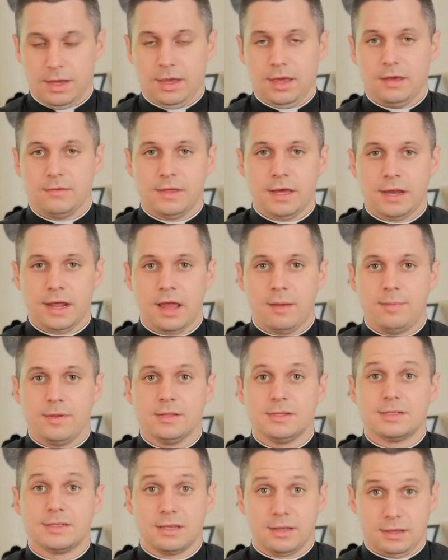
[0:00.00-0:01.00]
If that
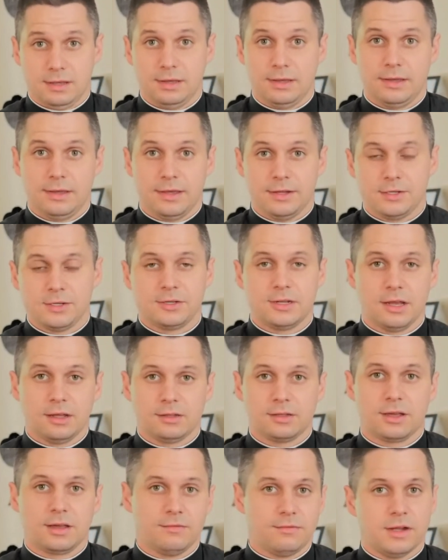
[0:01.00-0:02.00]
happens, get your tail
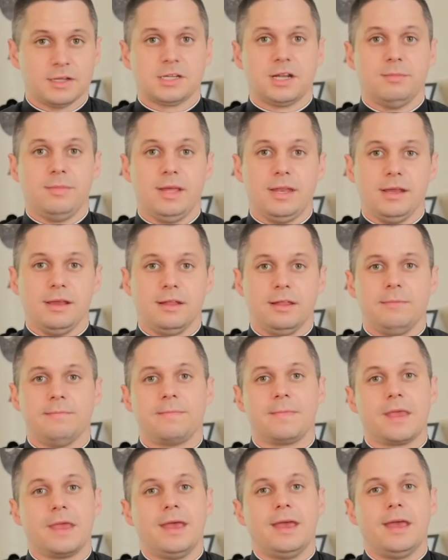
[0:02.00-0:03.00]
to confession immediately.
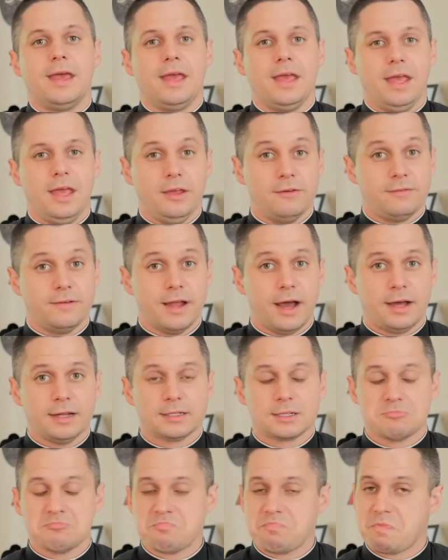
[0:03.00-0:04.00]
If
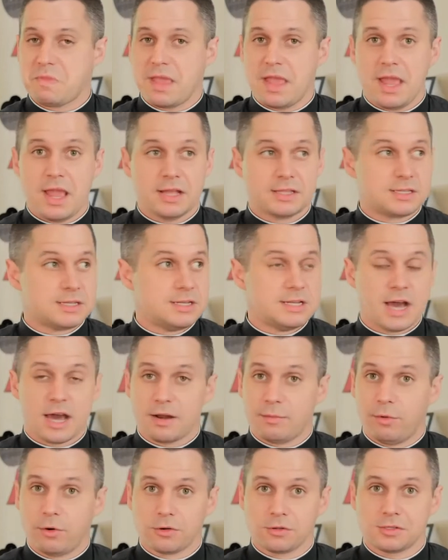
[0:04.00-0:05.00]
not, it's not
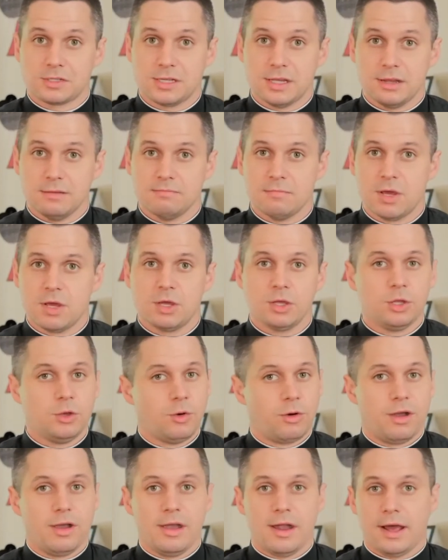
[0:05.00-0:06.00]
a mortal sin.
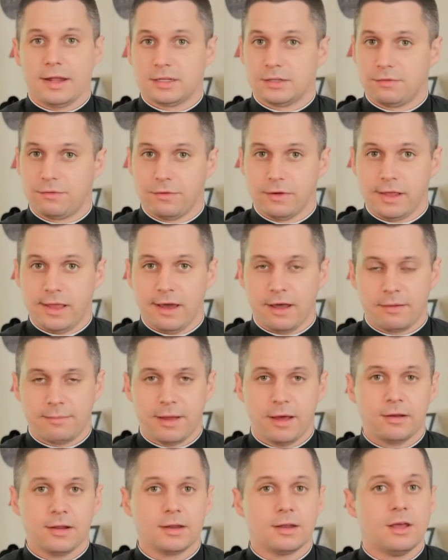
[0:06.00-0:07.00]
You are not to freak out
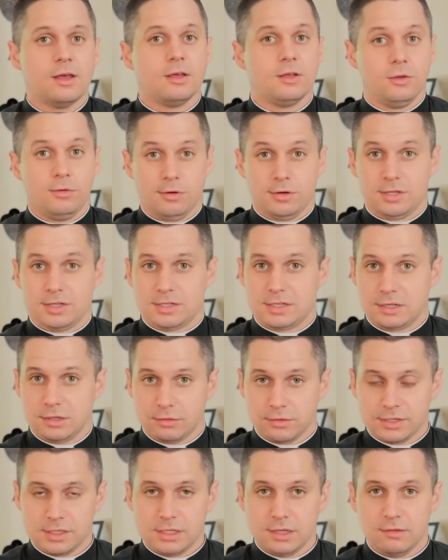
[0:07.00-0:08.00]
about it. You are to still
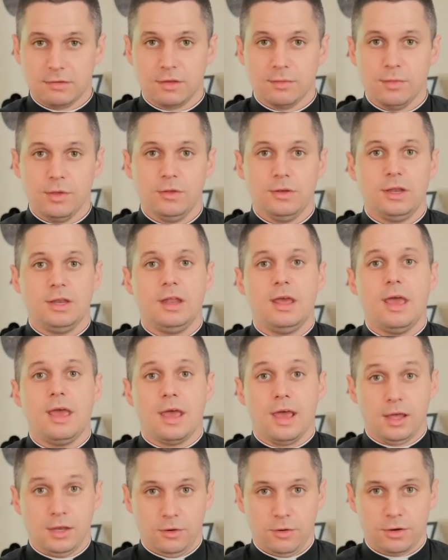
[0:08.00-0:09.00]
receive communion,
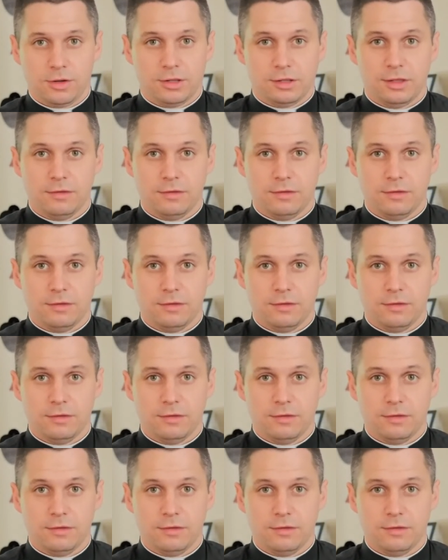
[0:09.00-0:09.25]
and you are to